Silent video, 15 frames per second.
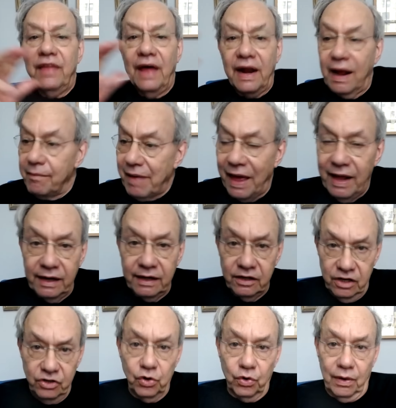Then I'm heading
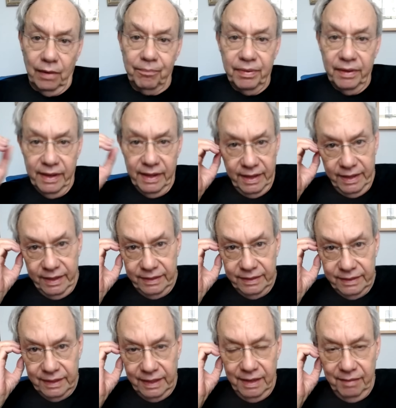to Europe,
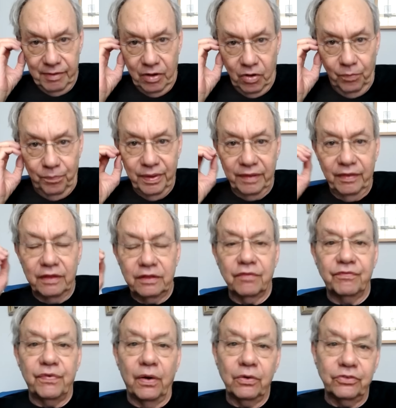and I'm hoping that
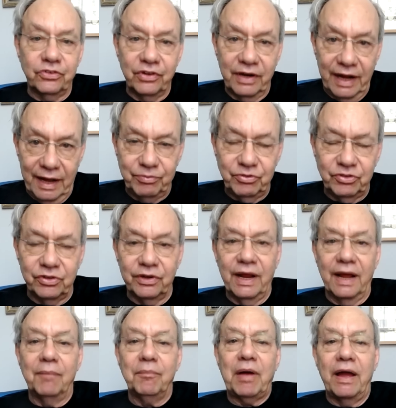the folks in
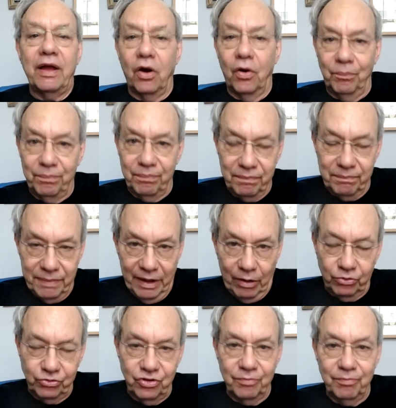Amsterdam, I hope
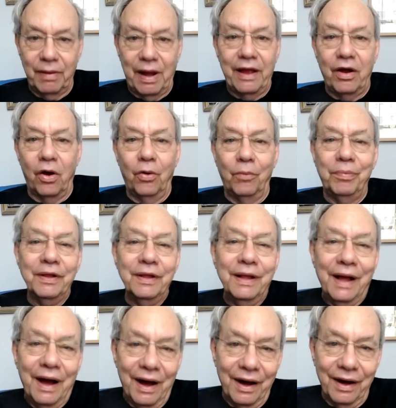Belgium, I hope
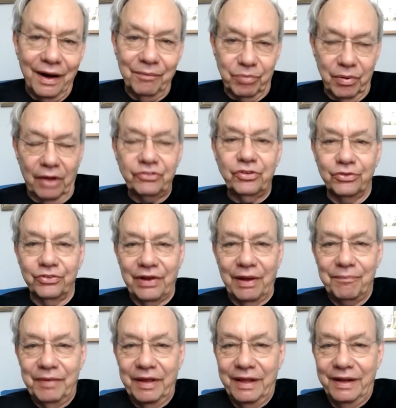Brussels,
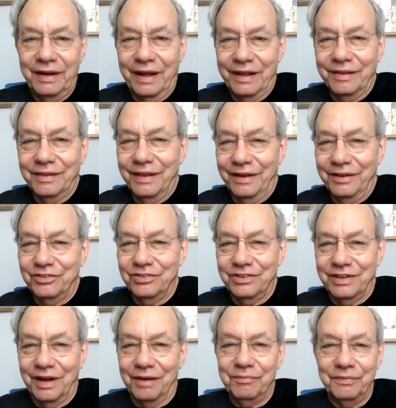I mean, at
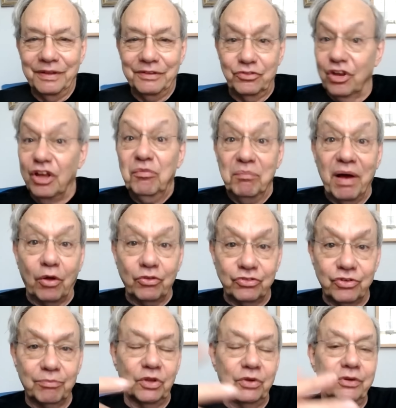least it's in
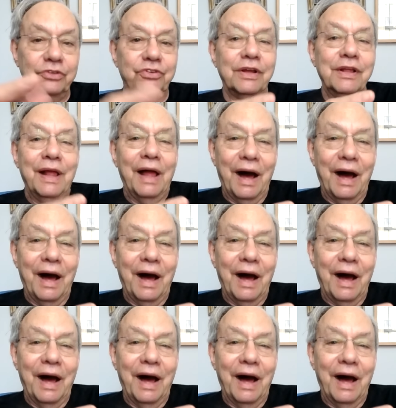Belgium, Lewis.